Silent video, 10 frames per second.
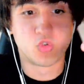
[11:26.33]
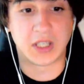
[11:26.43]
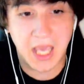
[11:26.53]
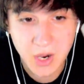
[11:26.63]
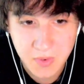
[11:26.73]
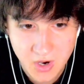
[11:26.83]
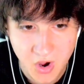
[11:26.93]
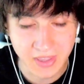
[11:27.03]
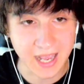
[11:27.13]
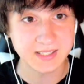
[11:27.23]
carry
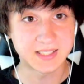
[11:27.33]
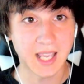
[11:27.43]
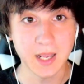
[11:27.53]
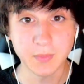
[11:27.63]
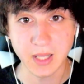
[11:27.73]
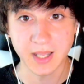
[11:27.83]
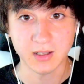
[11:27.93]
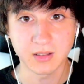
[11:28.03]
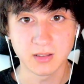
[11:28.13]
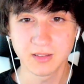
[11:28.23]
on that same, like,
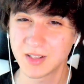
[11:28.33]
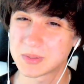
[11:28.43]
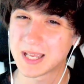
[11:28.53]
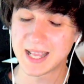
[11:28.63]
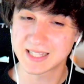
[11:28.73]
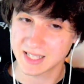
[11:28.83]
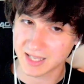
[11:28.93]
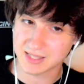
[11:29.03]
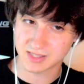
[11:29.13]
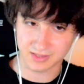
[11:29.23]
you know what I'm saying?
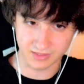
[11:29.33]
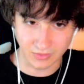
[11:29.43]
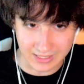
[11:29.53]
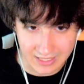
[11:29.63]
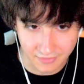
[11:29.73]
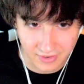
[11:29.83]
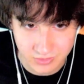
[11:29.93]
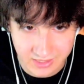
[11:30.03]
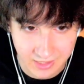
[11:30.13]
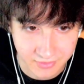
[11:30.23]
It's really different. It's
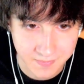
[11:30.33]
really different.